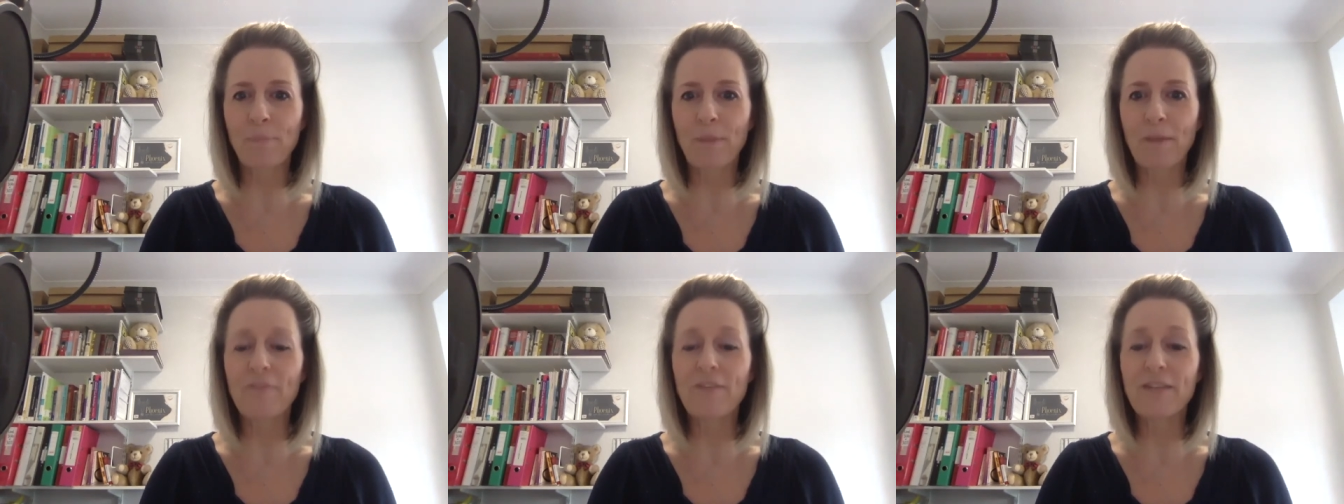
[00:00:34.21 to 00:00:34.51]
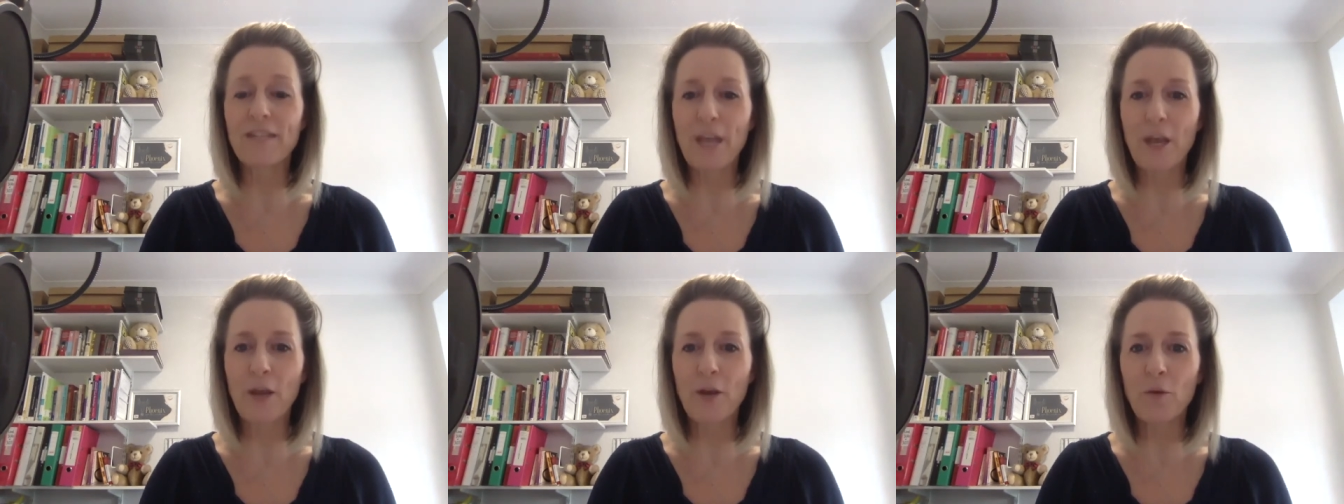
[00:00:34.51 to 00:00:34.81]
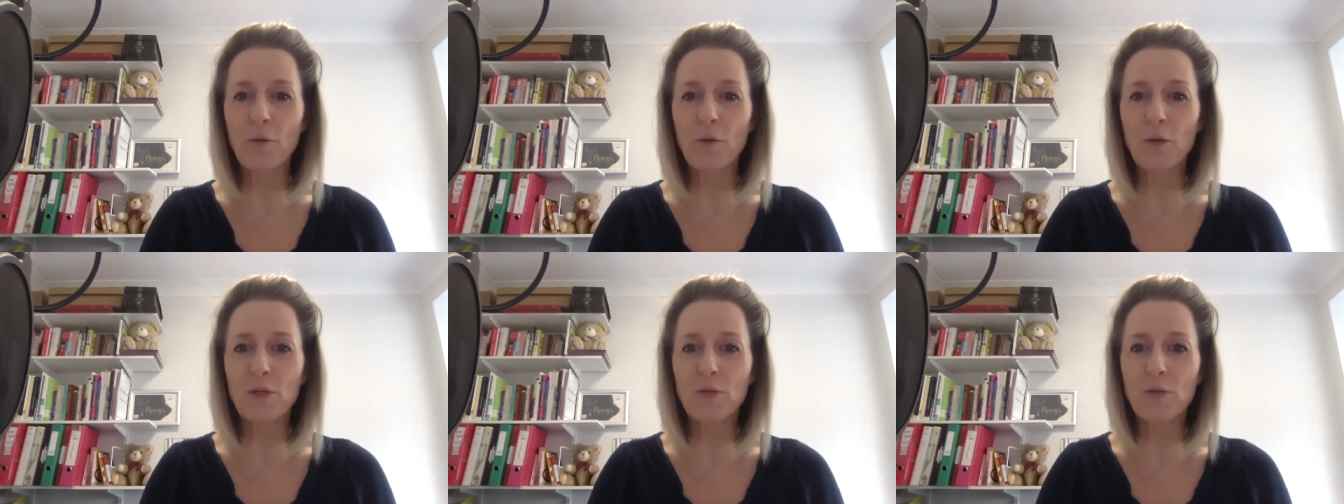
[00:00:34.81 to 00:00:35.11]
video,
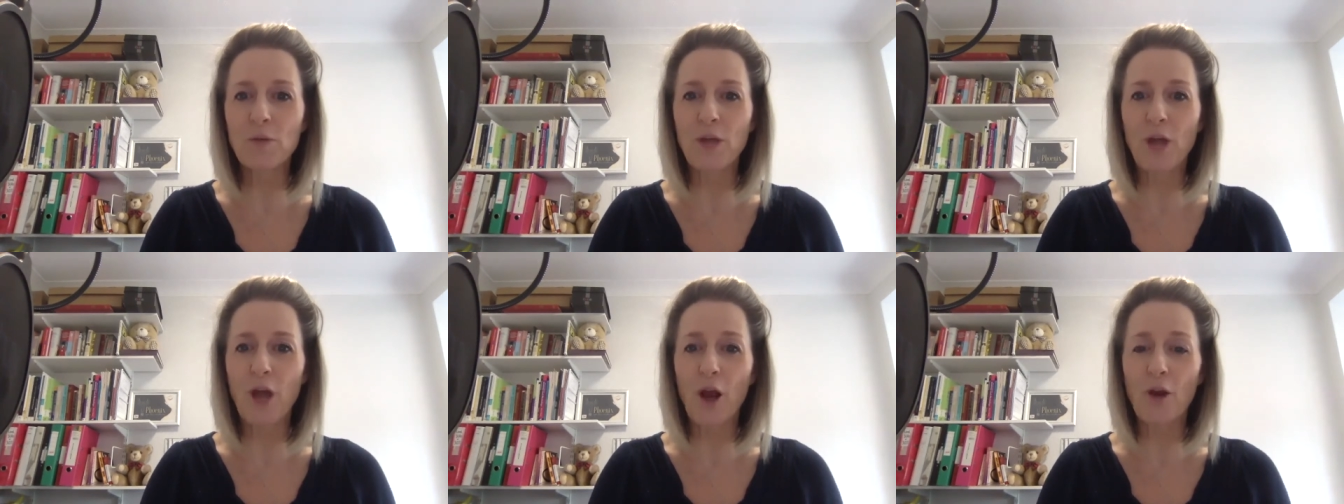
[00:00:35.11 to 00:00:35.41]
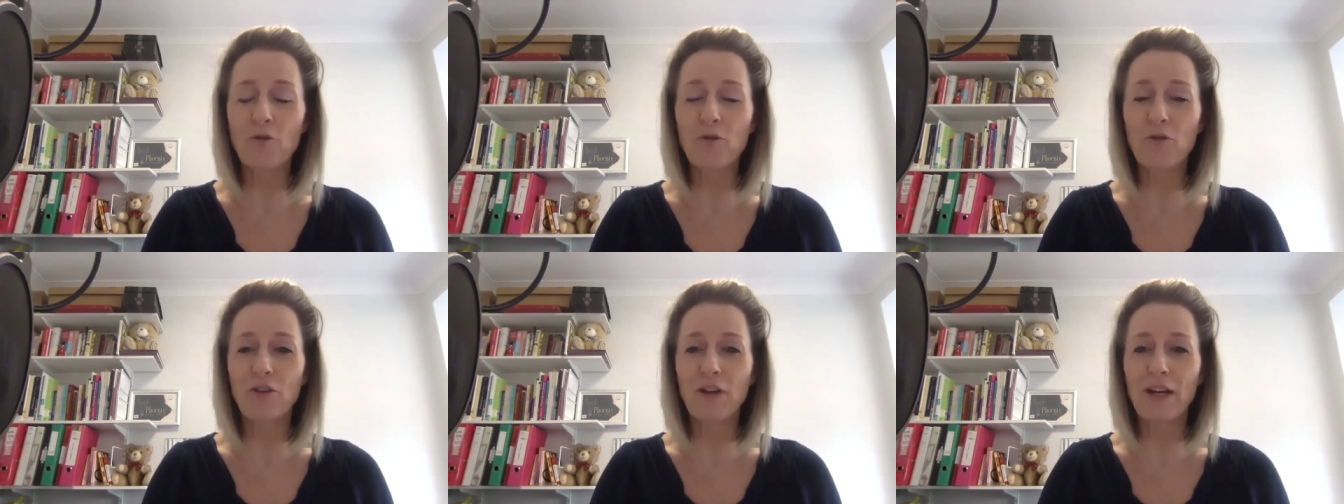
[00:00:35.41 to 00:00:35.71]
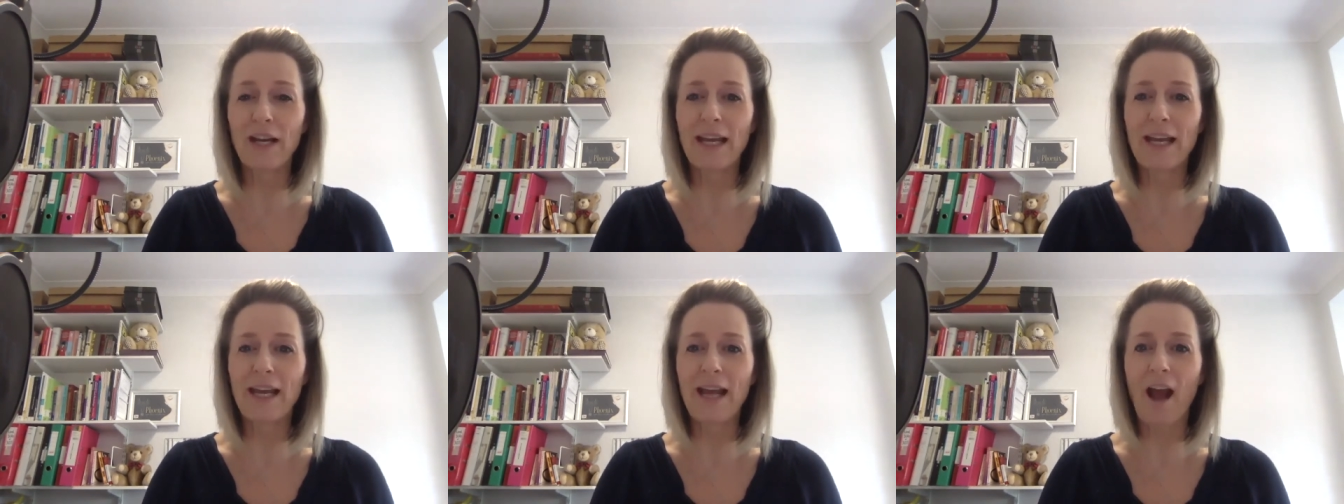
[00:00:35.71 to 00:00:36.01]
which would
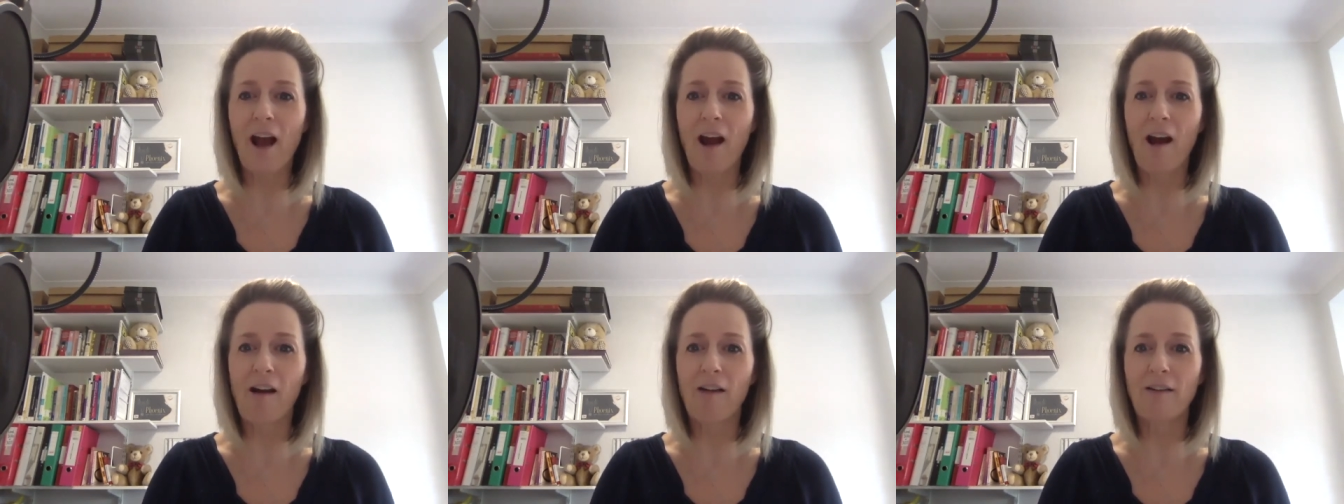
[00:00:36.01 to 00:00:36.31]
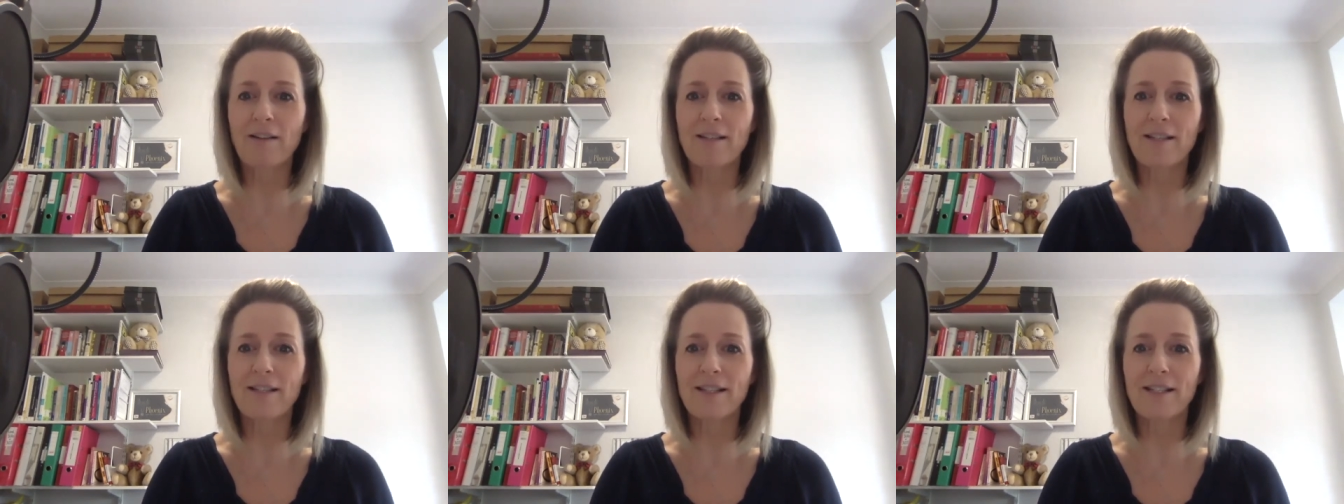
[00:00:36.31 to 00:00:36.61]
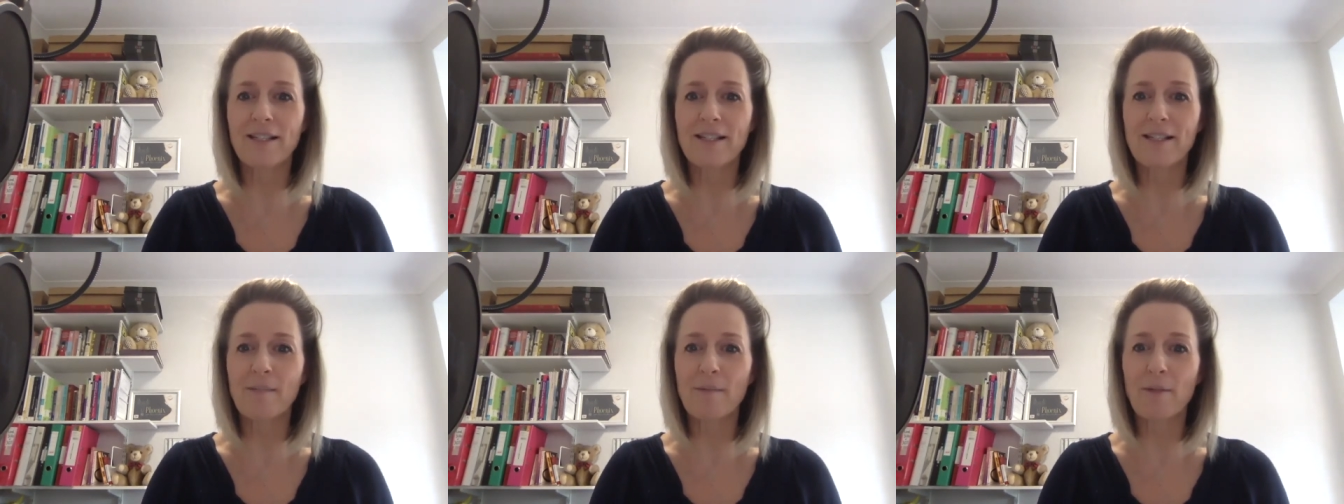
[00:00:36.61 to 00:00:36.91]
hopefully answer
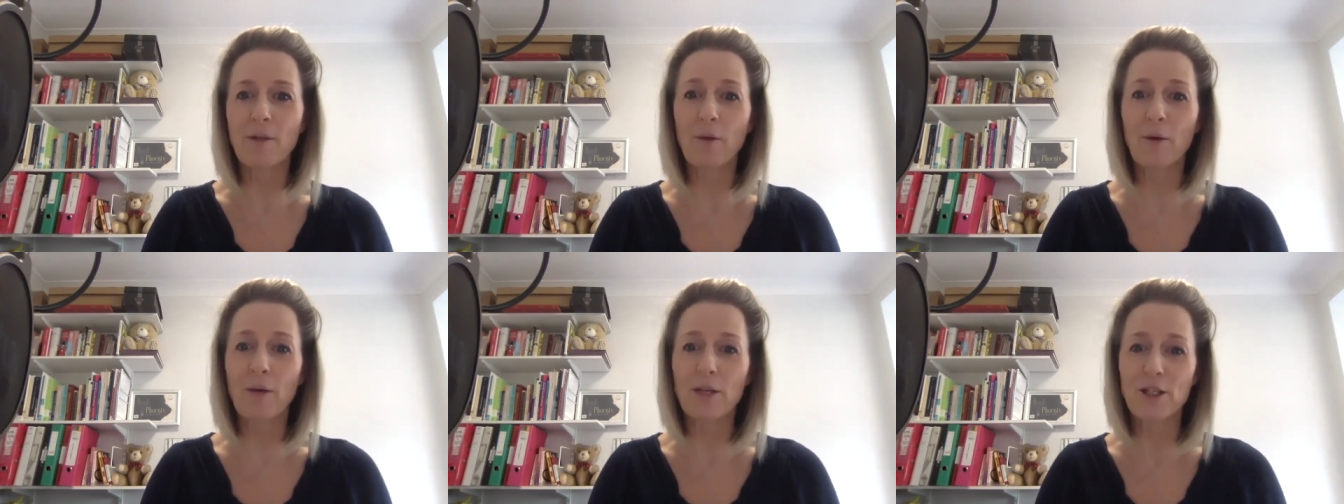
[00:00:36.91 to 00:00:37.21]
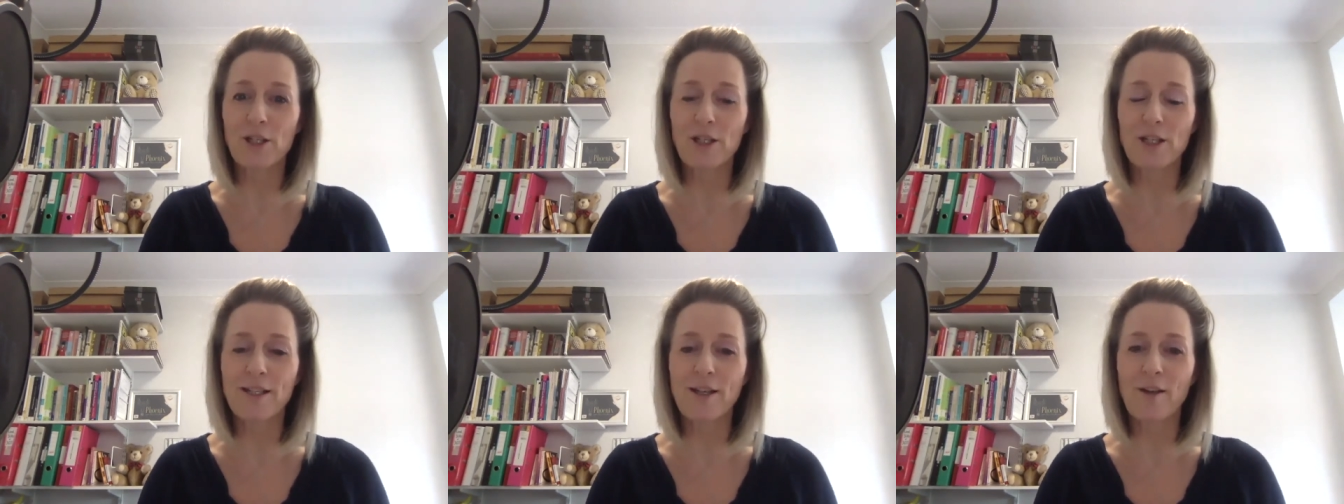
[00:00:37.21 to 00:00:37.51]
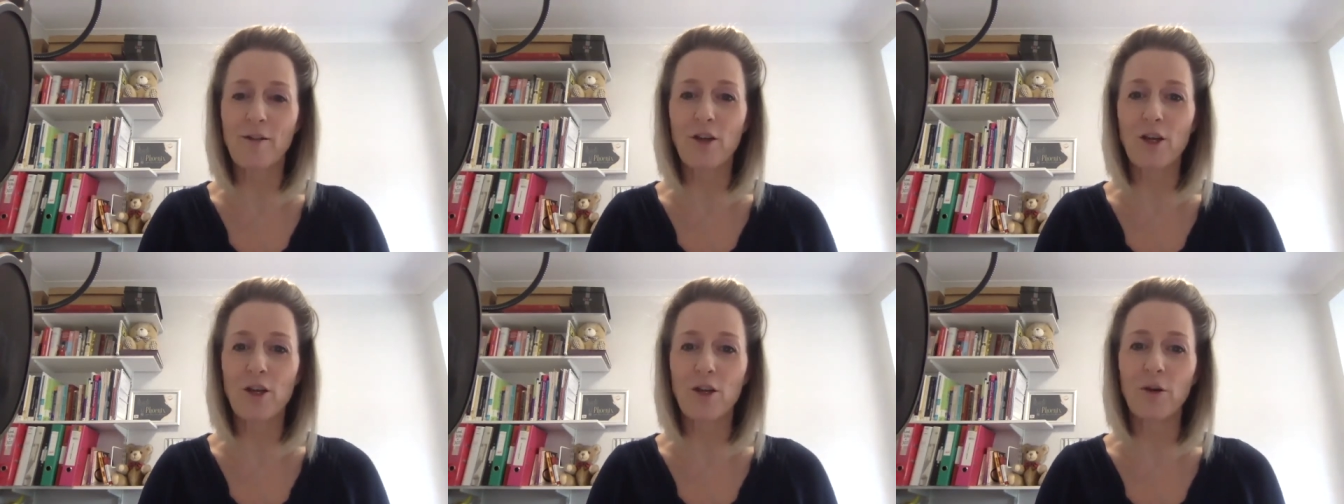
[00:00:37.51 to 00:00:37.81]
some of the questions so
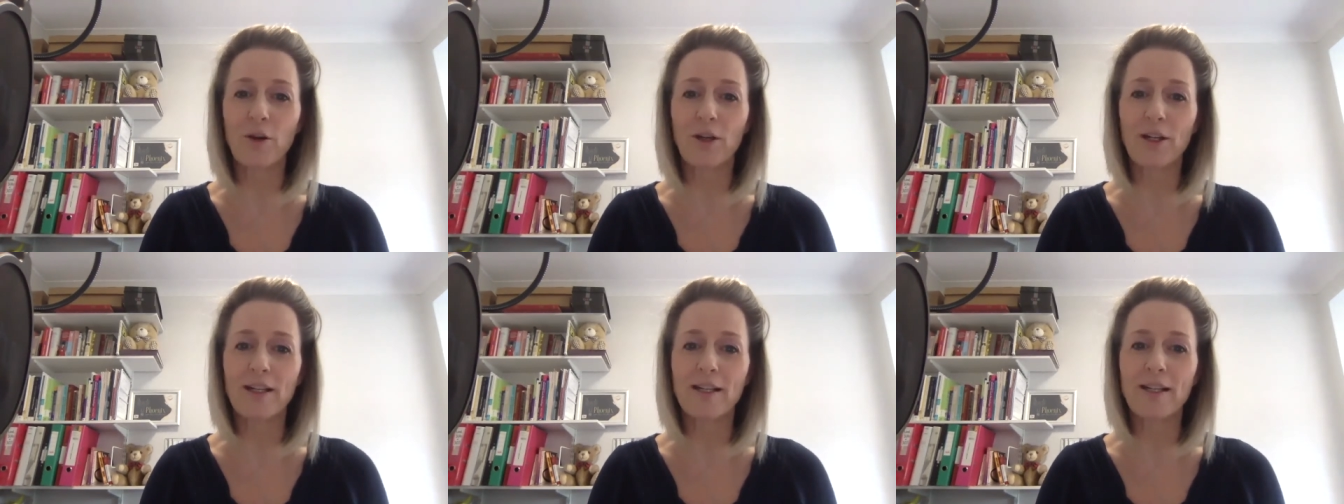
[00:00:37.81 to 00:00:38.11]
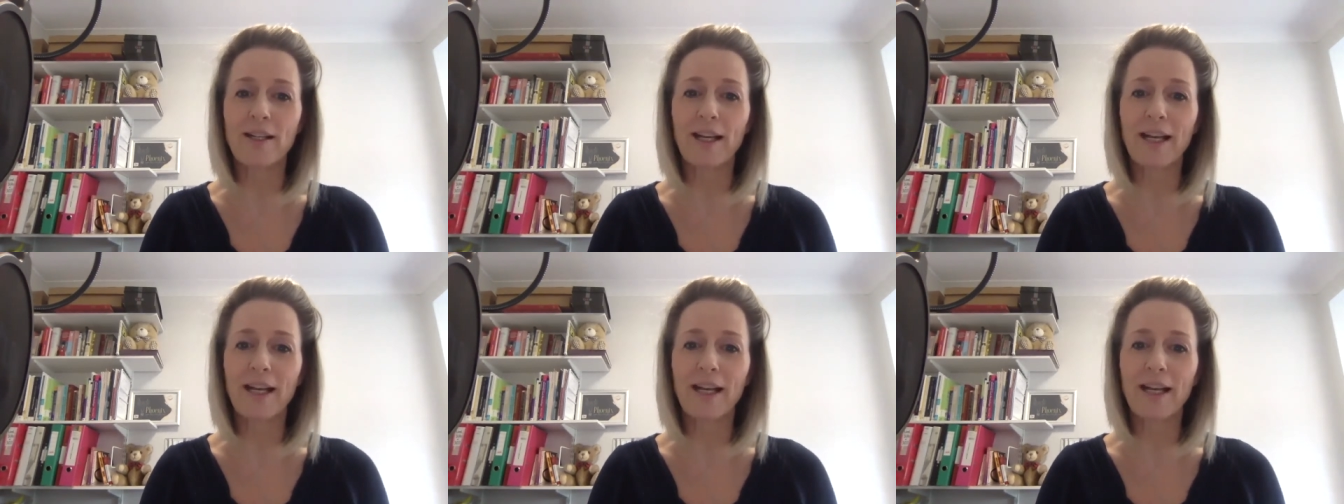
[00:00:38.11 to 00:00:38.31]
that you can